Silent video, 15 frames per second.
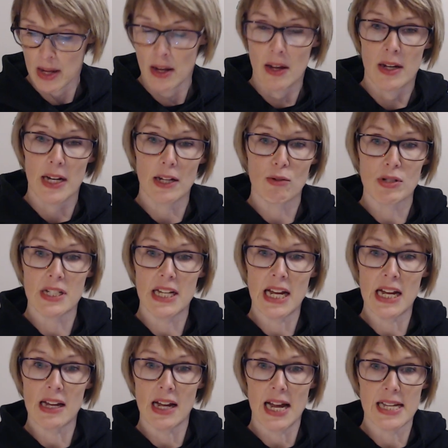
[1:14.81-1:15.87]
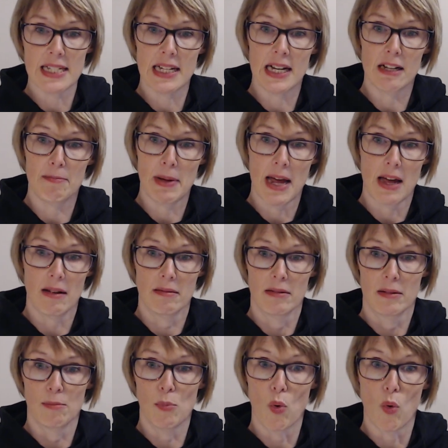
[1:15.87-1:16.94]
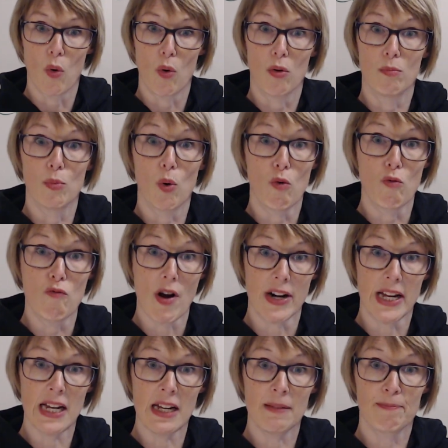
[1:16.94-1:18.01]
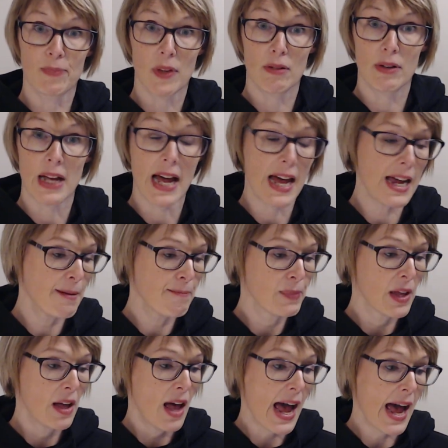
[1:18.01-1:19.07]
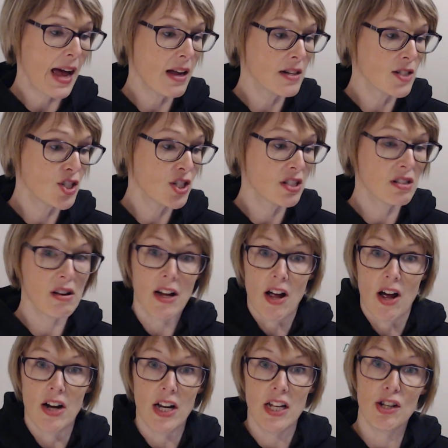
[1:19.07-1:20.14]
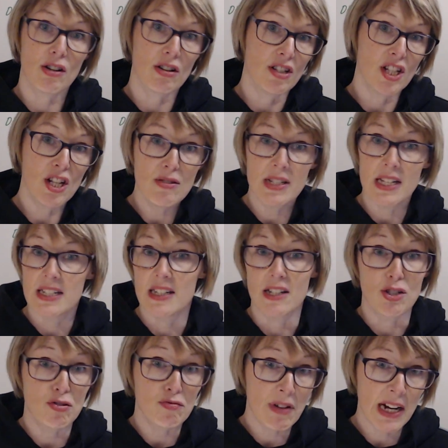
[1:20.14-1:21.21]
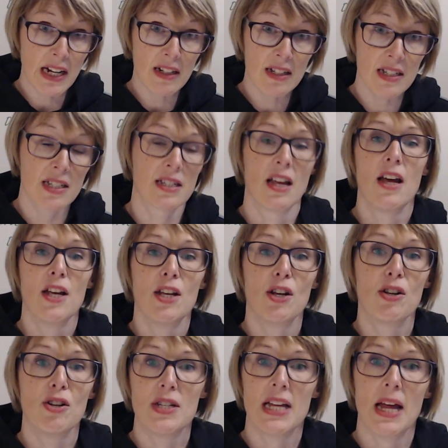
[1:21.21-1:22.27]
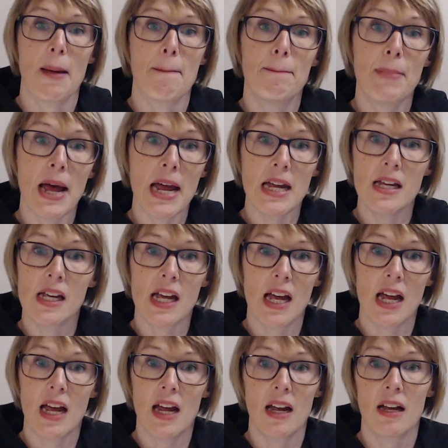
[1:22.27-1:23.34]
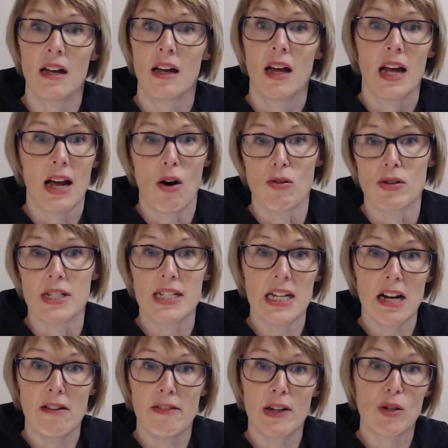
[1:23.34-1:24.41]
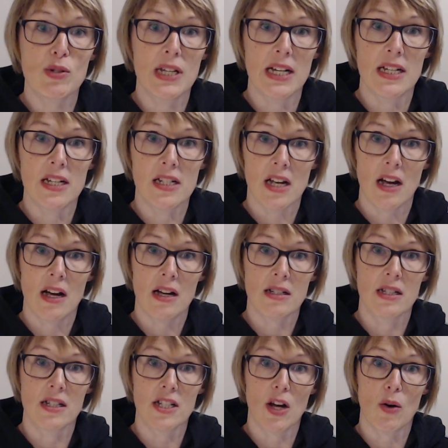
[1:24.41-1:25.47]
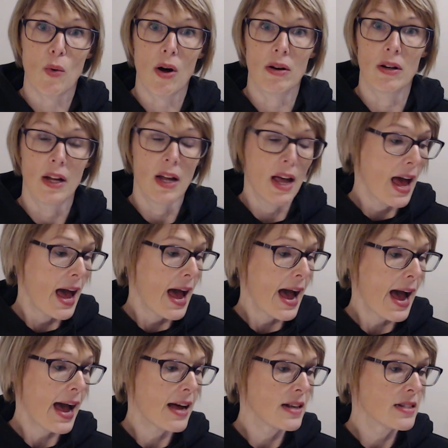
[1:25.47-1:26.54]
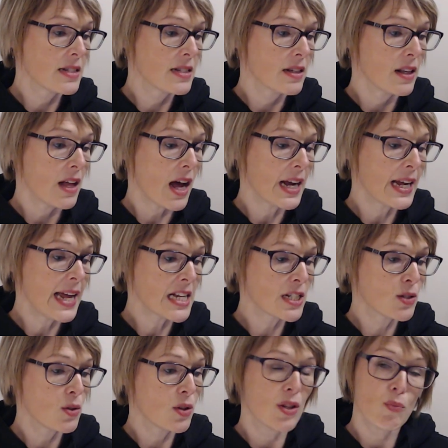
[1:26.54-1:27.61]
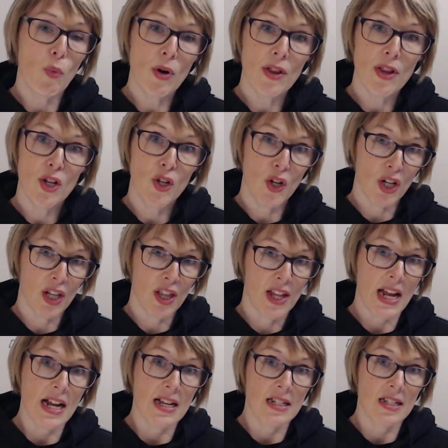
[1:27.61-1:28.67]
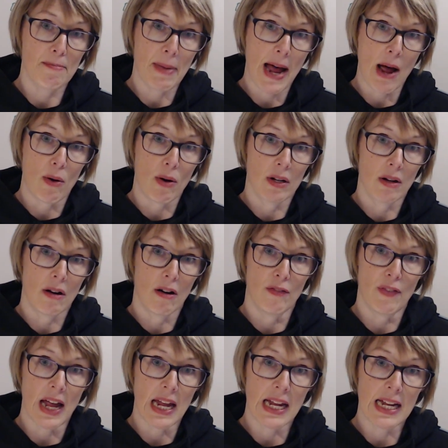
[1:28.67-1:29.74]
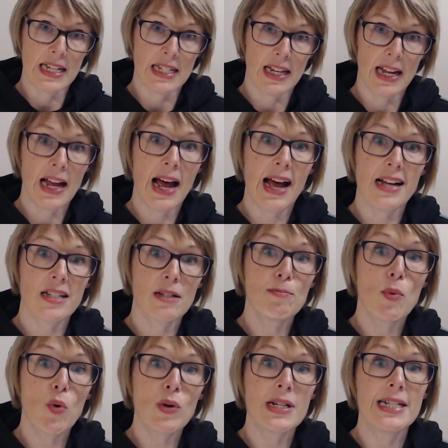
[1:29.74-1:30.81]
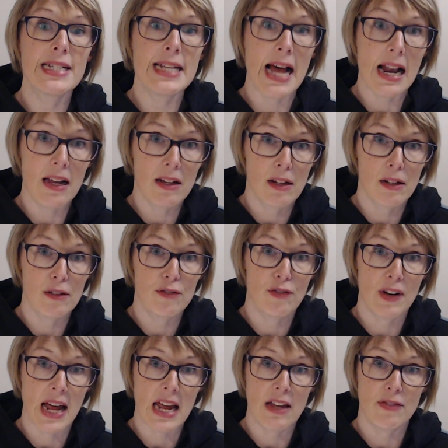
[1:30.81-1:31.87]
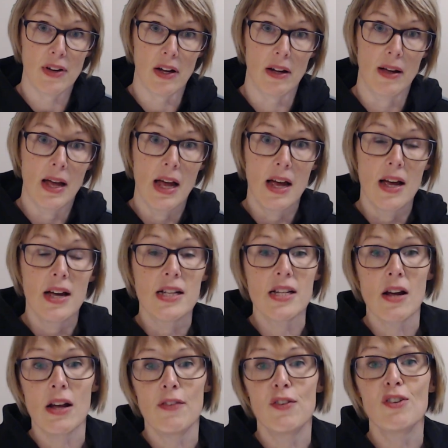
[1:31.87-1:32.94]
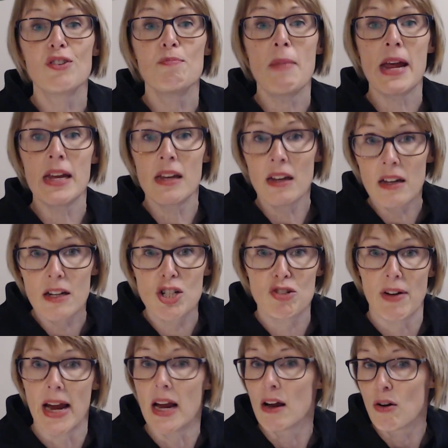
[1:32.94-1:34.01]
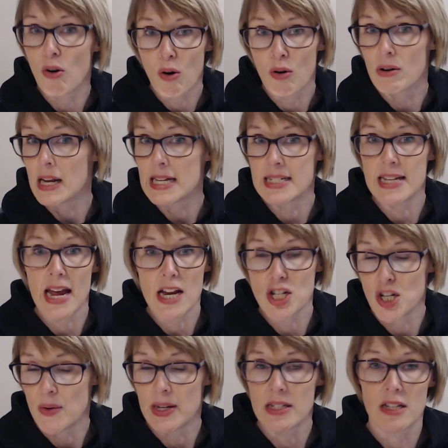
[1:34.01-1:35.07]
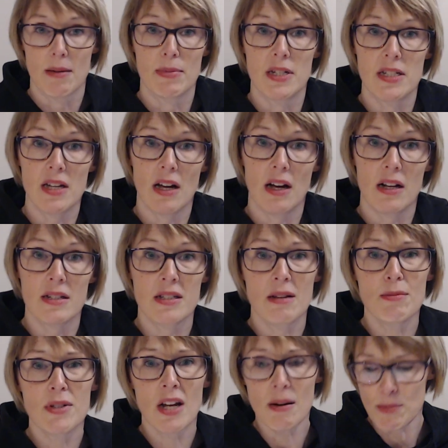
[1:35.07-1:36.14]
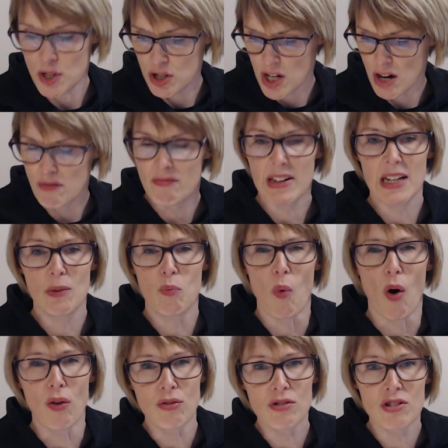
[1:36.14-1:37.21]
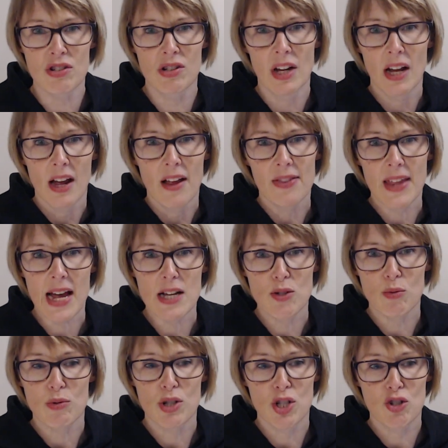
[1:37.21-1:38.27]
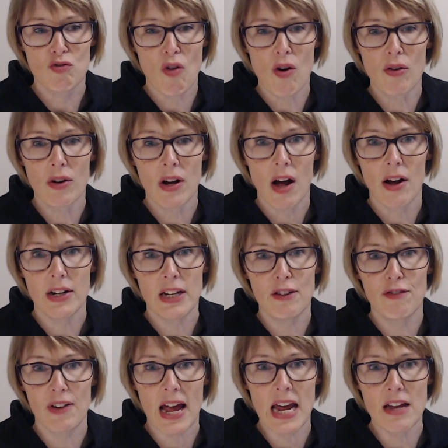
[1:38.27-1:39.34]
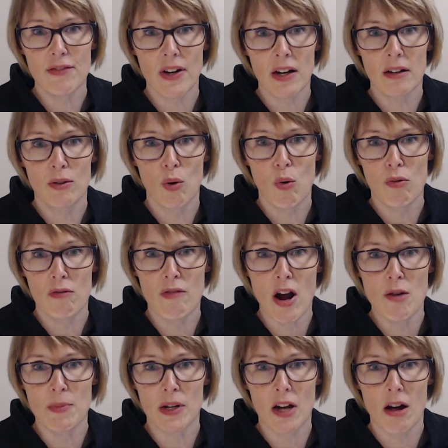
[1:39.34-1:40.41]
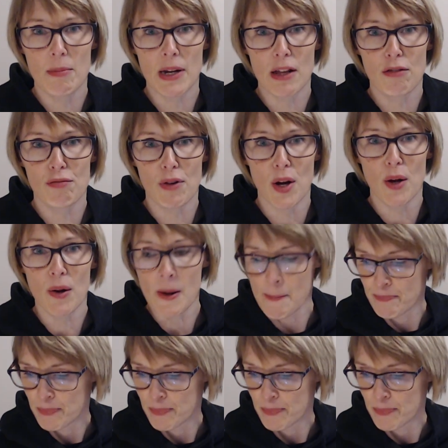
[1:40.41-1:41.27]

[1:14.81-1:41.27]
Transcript: Now you'll see it's a little bit more runny, okay? And just like honey, you can use this in drinks, you can use it in baking, on cereals, in desserts and so on. And I guess one of the good things about agave is that it has a more delicate flavour. So if you're making a drink, or let's say doing some dessert, sometimes you don't really want that sort of strong honey flavour or aroma coming through.